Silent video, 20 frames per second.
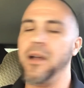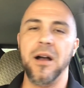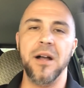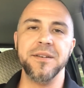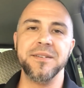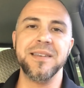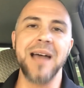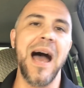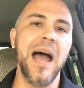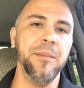a
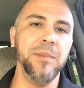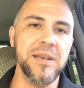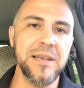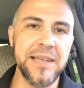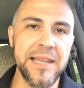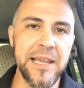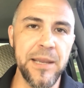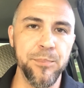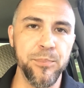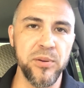Diamond
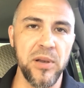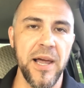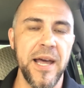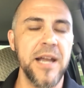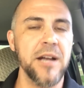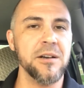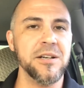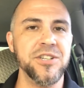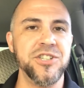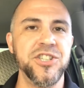League
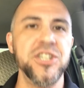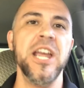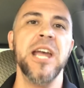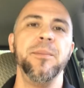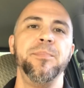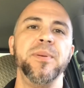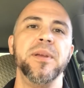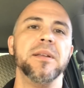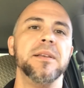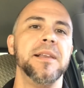player in
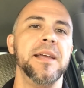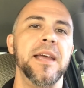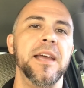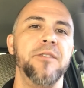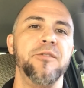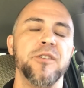Champion League.